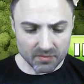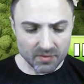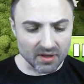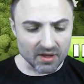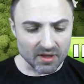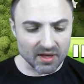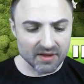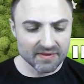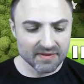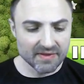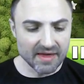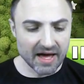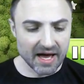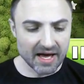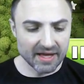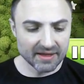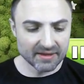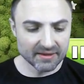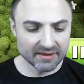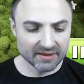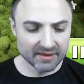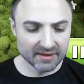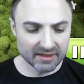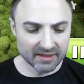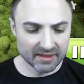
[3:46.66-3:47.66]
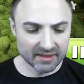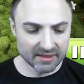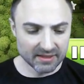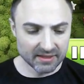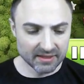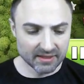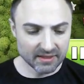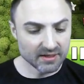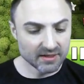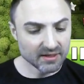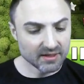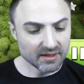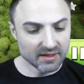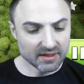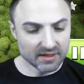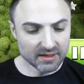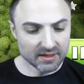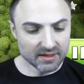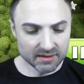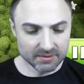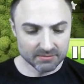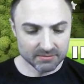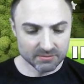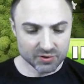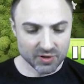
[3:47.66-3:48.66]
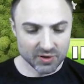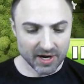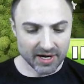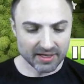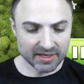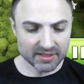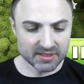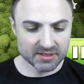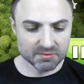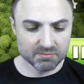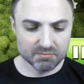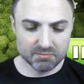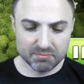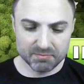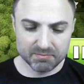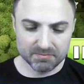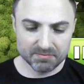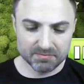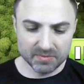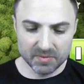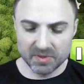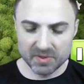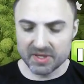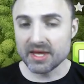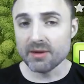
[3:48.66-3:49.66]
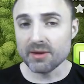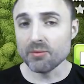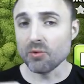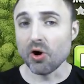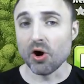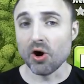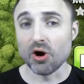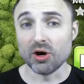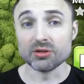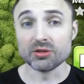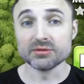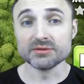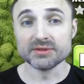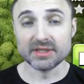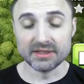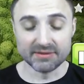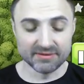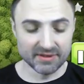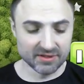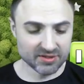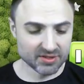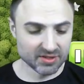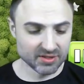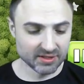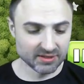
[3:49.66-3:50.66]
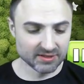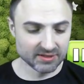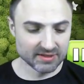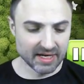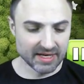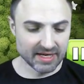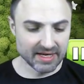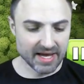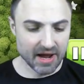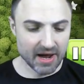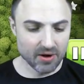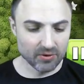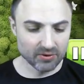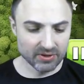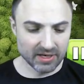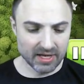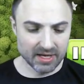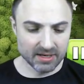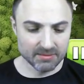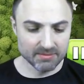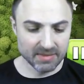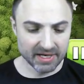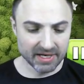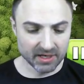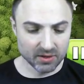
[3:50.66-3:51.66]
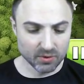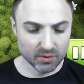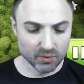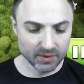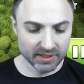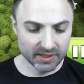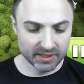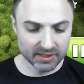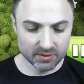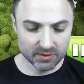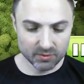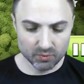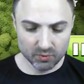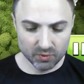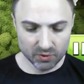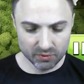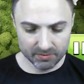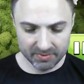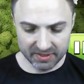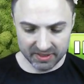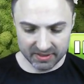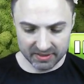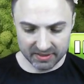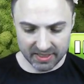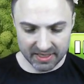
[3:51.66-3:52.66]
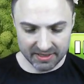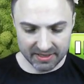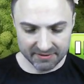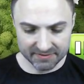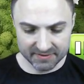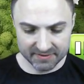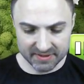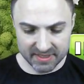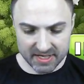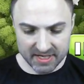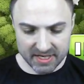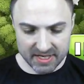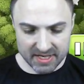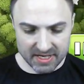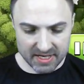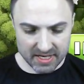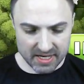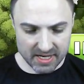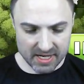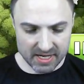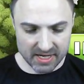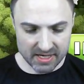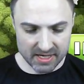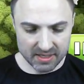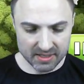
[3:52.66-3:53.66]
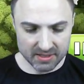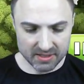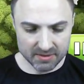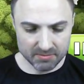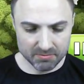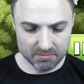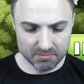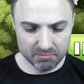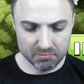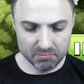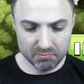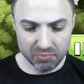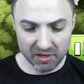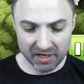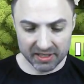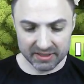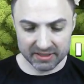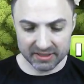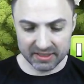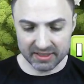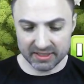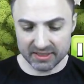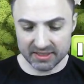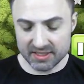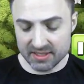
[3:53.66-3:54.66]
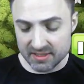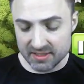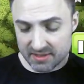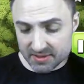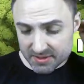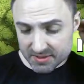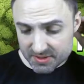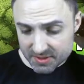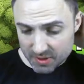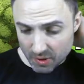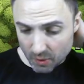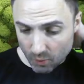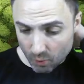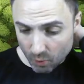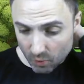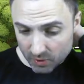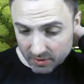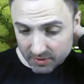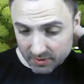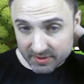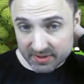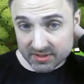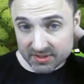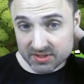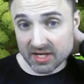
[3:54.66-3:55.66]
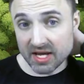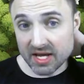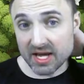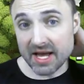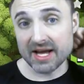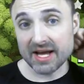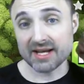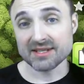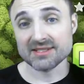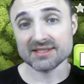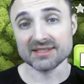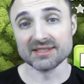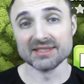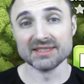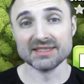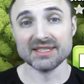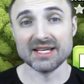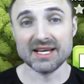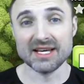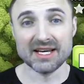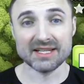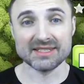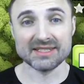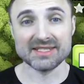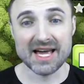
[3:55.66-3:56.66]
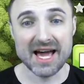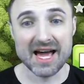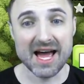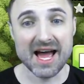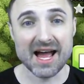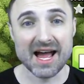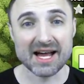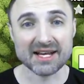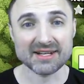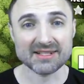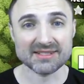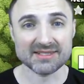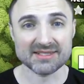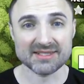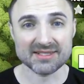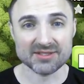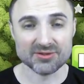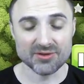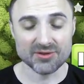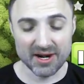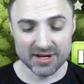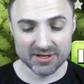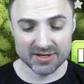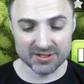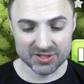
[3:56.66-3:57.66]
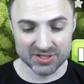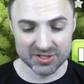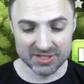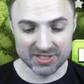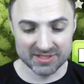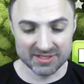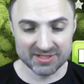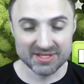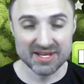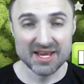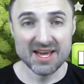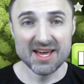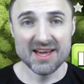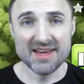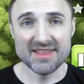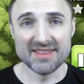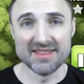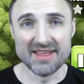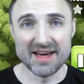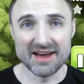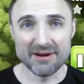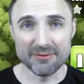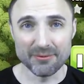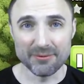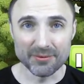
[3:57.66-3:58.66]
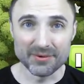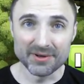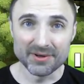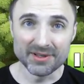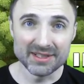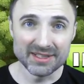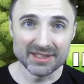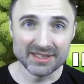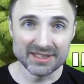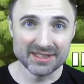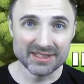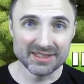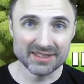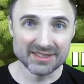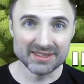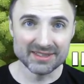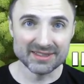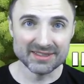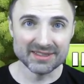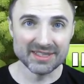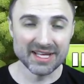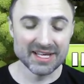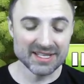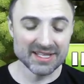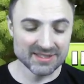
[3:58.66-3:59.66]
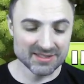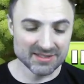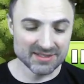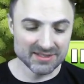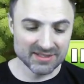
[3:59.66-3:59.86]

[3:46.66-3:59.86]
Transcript: that the dragons, they will all eventually die out, and my queen will be left. But it is one of these excellent attack strategies that really lends